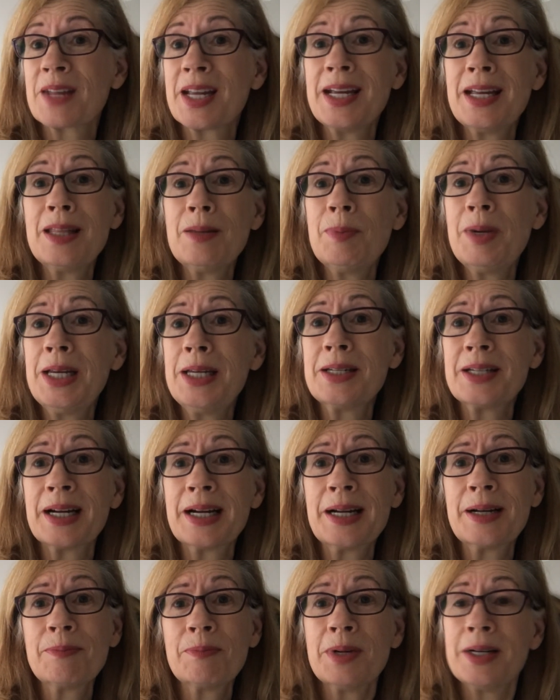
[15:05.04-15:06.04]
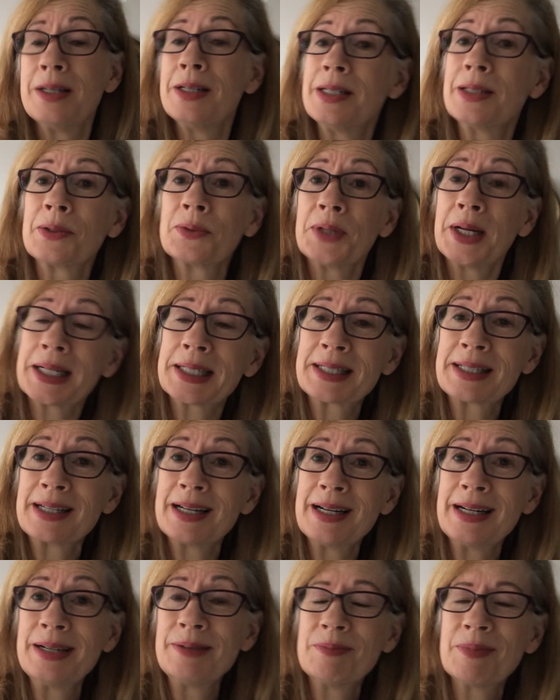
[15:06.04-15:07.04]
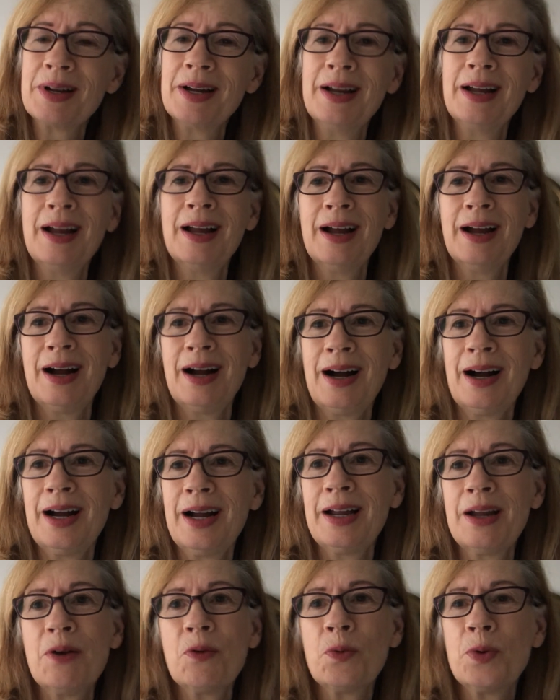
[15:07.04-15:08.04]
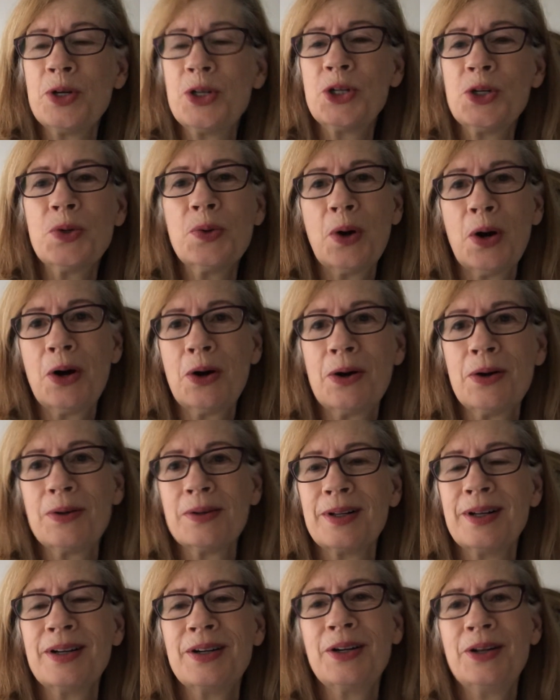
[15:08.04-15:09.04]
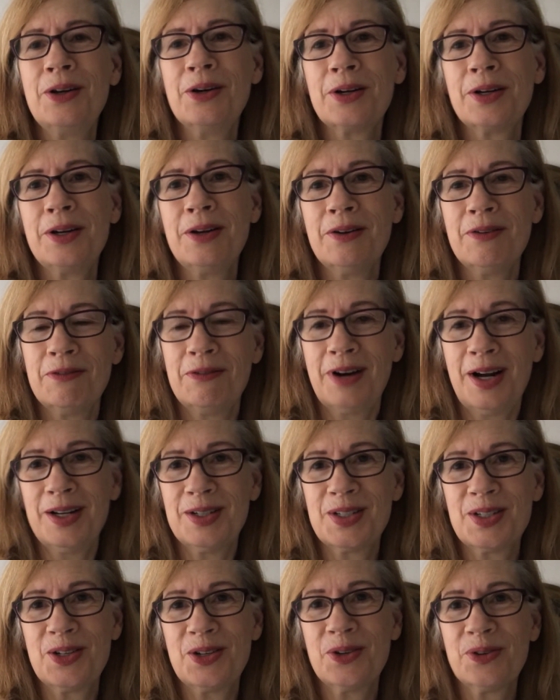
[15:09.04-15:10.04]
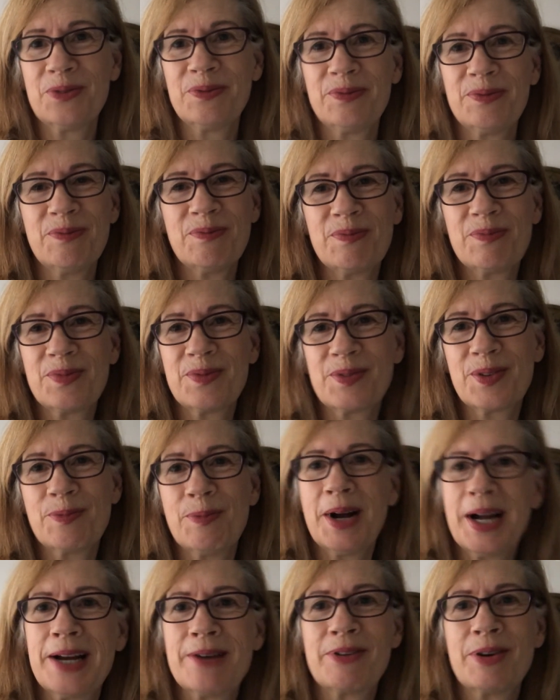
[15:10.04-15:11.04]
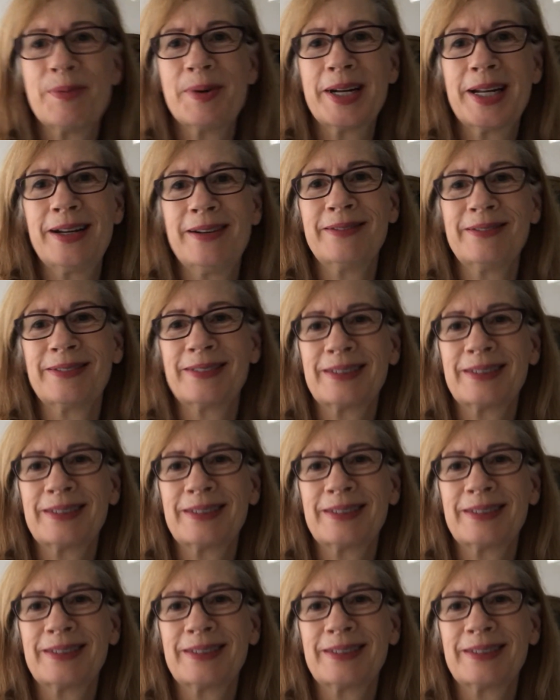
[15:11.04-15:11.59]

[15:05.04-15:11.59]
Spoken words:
In the meantime, until next time, I wish you all good Vastu. Bye, everybody.